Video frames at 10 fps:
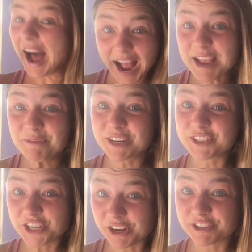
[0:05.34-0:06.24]
I am going to
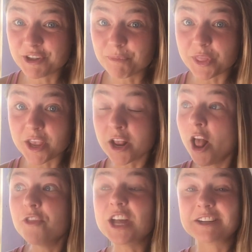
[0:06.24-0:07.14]
share something
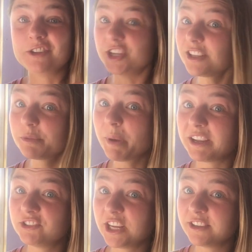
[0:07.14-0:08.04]
that just
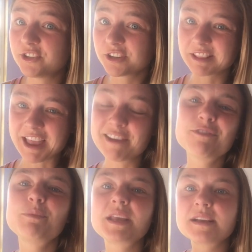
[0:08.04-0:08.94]
might change your life
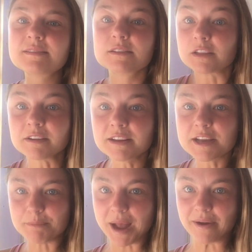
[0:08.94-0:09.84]
because learning
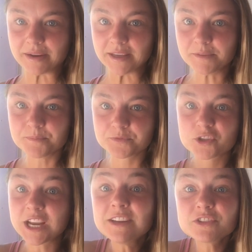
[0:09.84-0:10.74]
about it
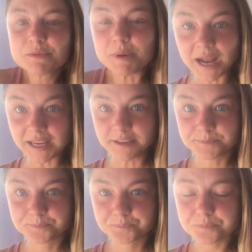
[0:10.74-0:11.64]
changed mine.
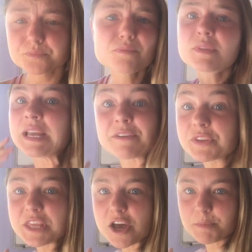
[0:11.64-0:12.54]

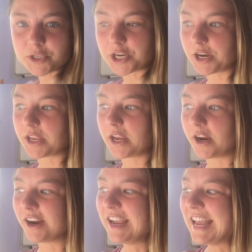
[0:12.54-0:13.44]
Everything I'll be sharing
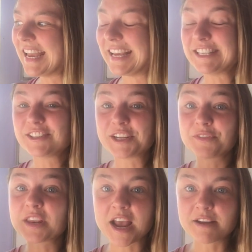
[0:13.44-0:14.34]
here is stuff
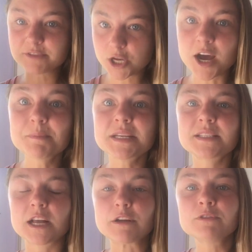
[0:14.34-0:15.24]
that I've taught
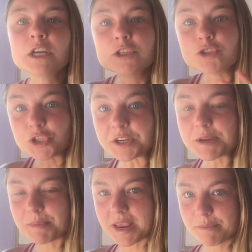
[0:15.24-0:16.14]
myself
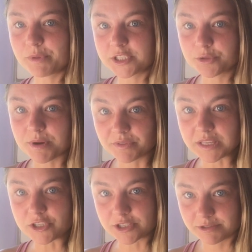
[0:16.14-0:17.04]
during my Implicit
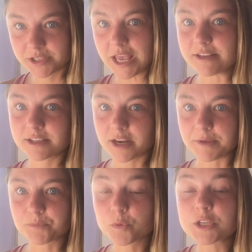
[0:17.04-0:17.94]
Revelations case
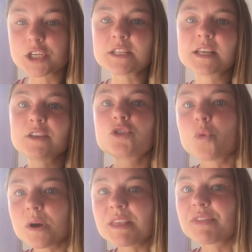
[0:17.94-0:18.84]
study, which is a
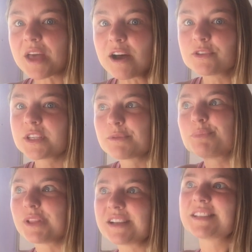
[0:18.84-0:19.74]
20,000
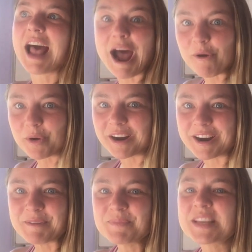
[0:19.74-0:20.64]
plus
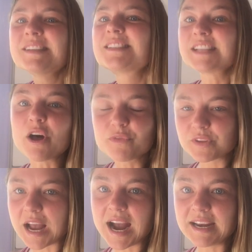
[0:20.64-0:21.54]
hour self
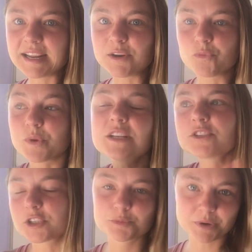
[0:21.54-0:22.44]
guided
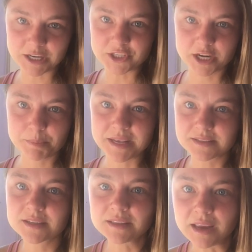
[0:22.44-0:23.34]
research project,
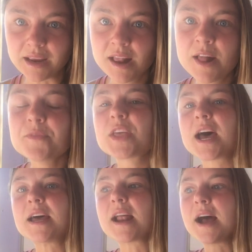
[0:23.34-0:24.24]
basically,
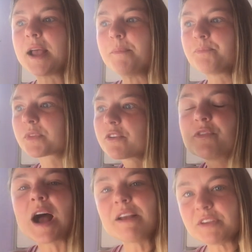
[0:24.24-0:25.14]
that I'm
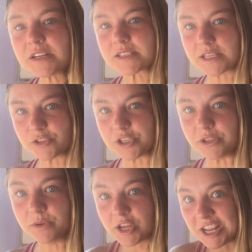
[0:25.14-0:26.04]
five years
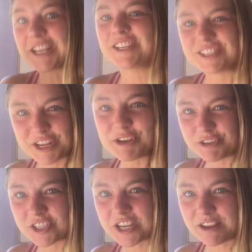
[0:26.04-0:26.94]
into, and I continue
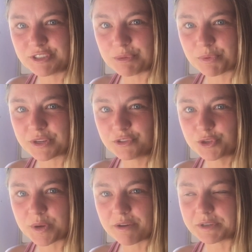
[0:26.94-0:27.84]
to dive deeper
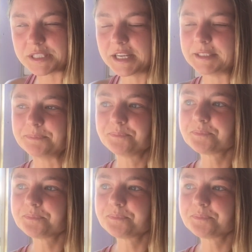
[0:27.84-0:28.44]
into it every day.